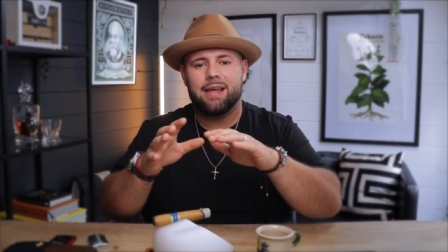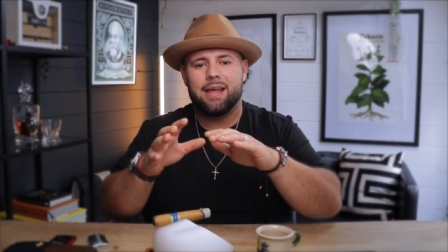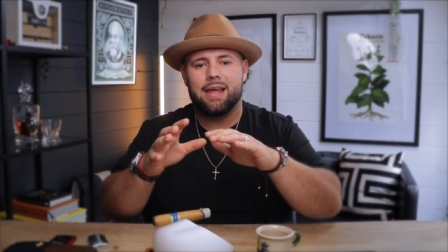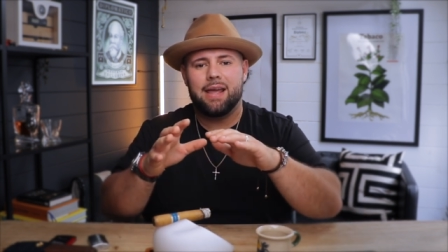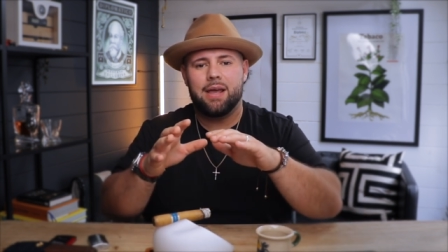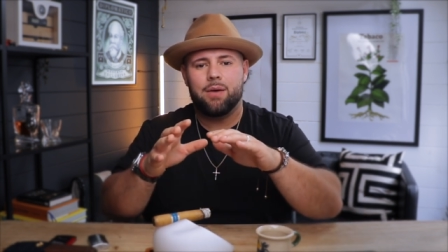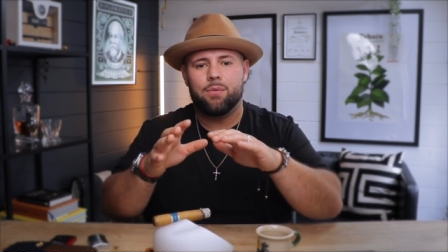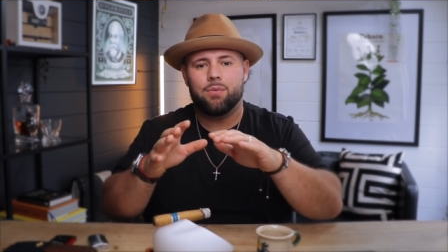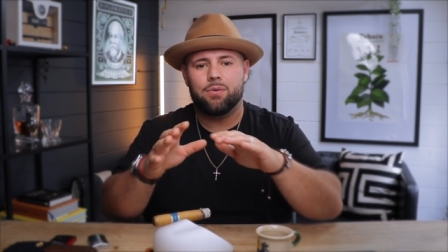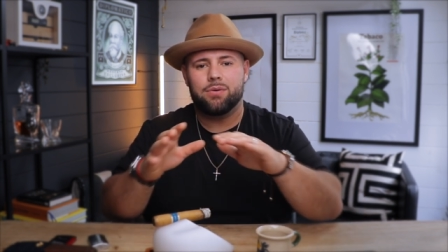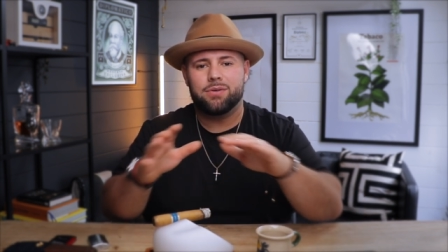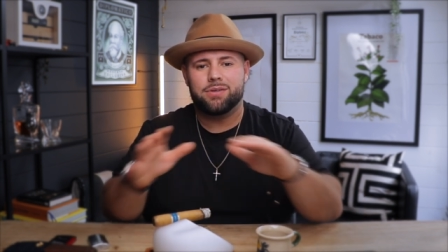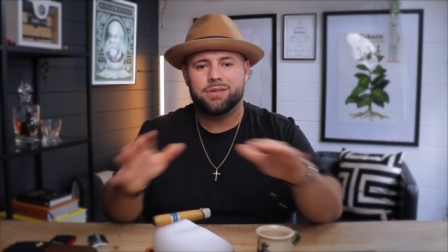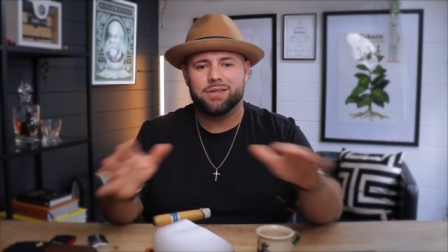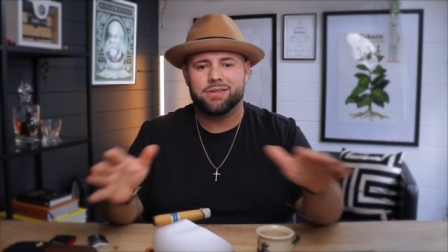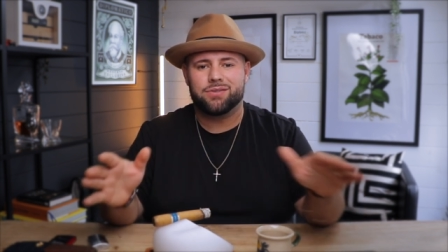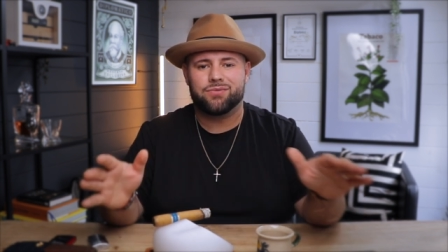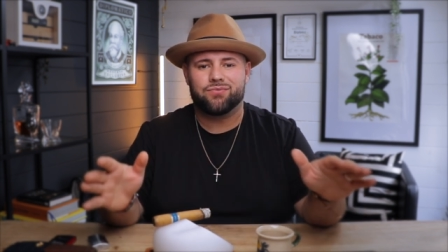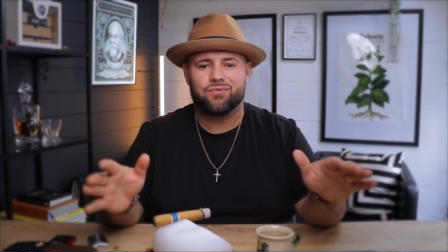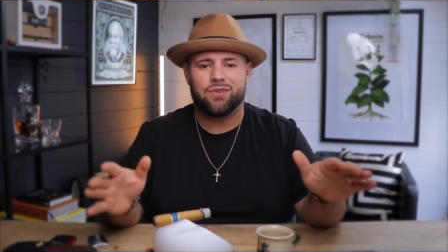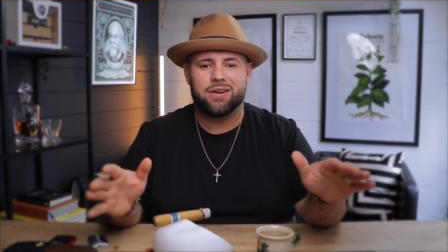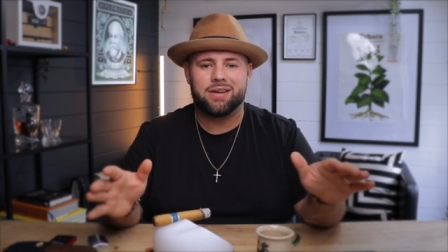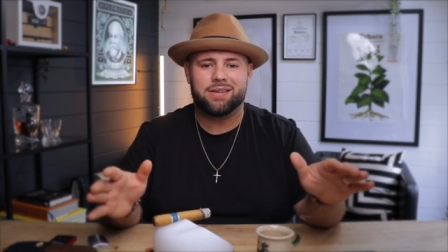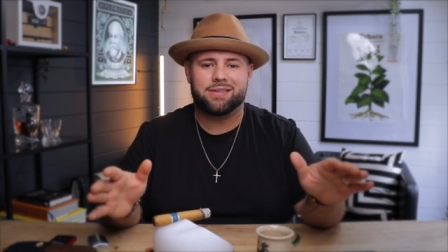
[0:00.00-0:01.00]
it will
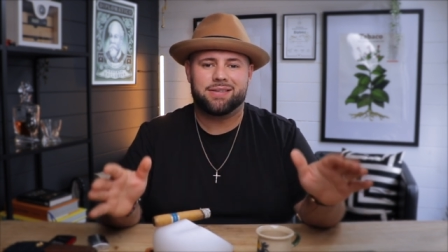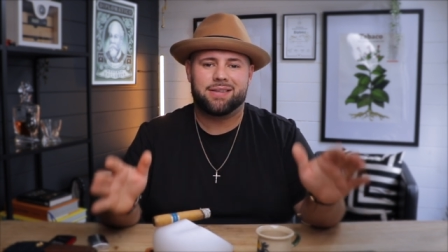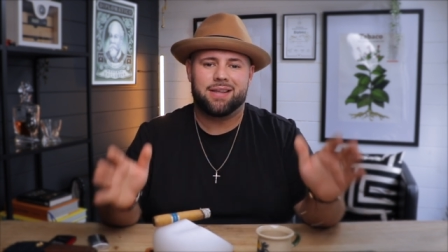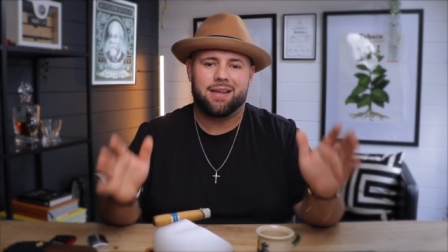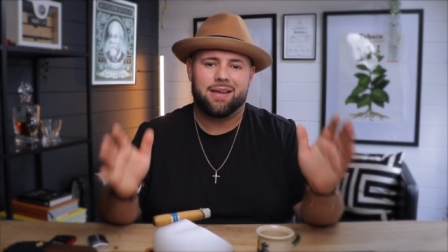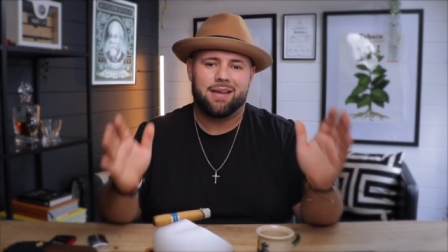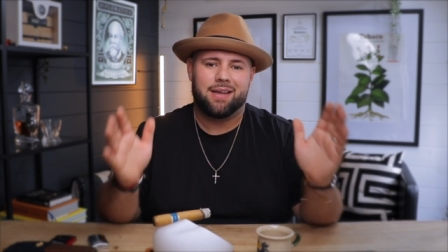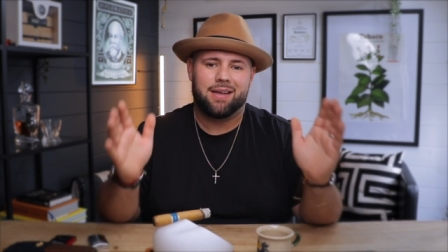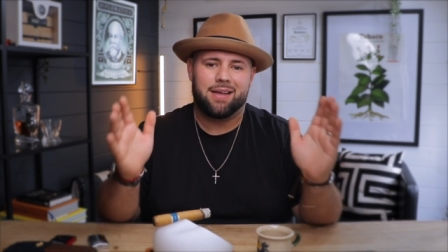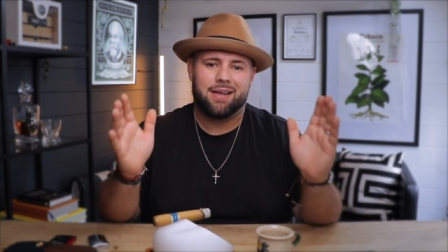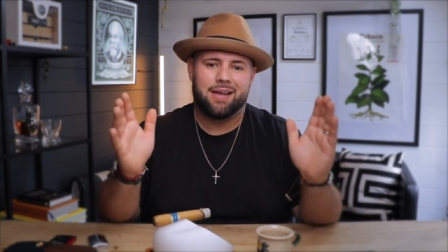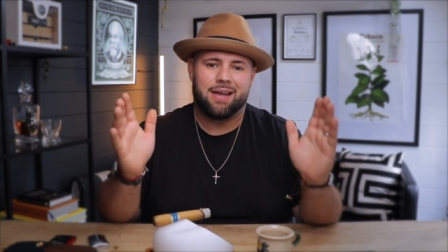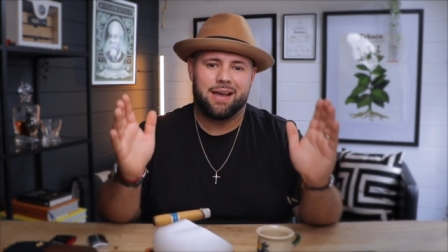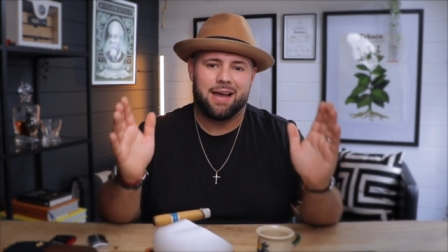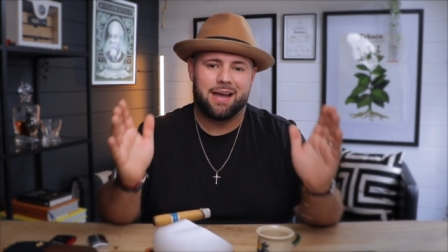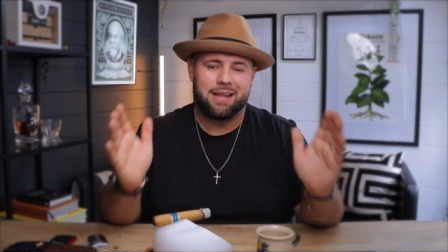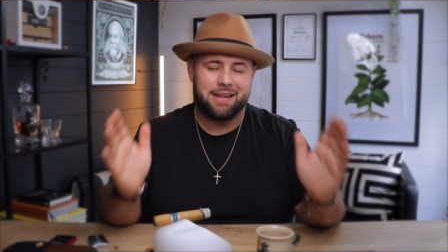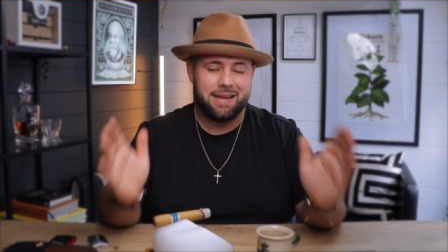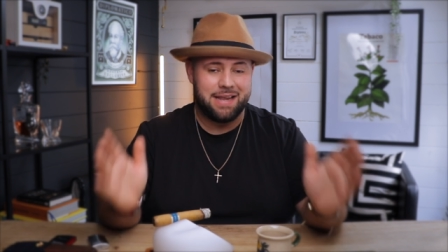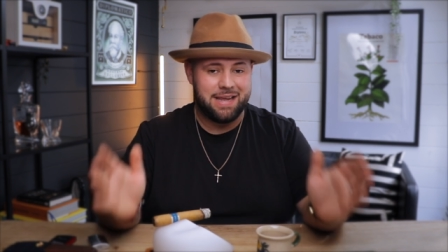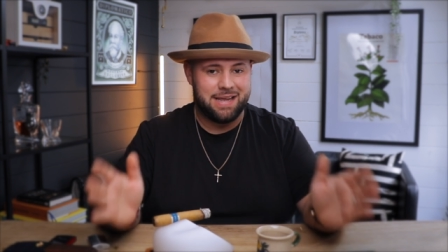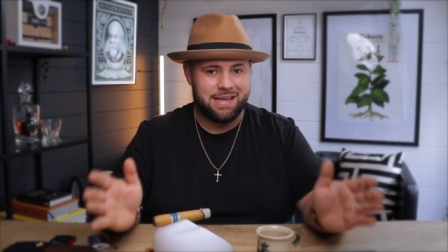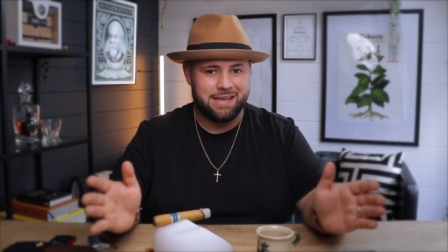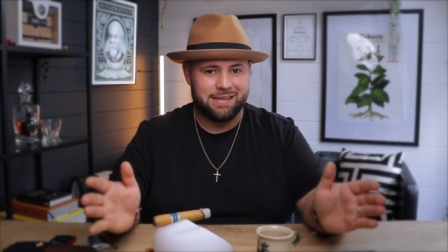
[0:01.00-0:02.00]
just rest
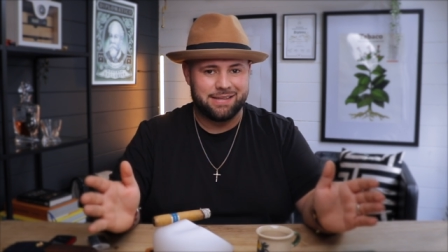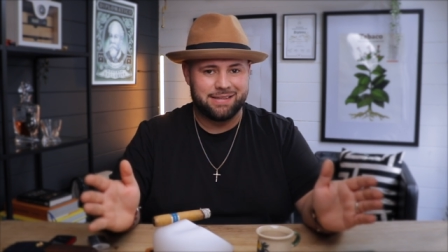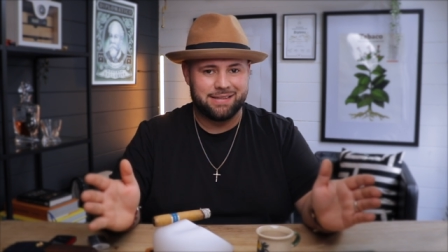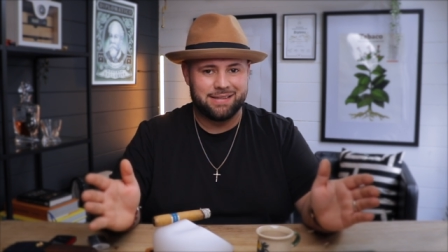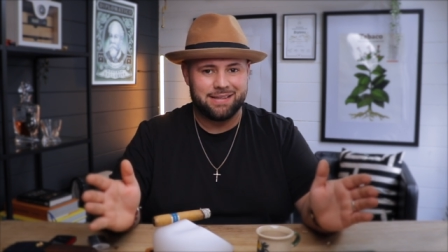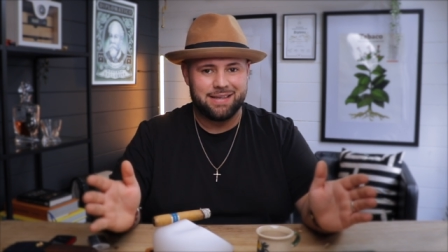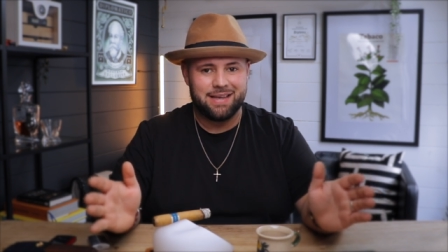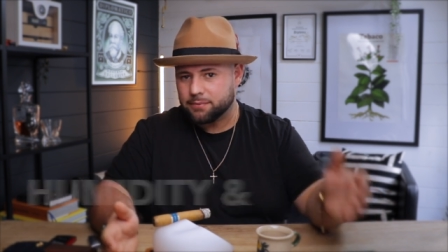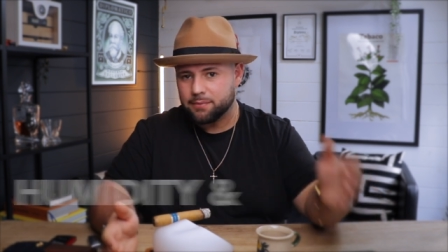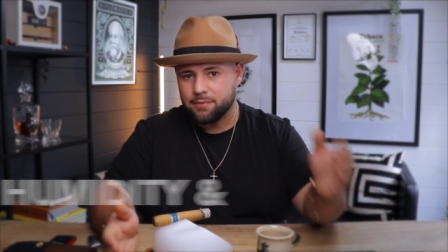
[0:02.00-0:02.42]
at ease.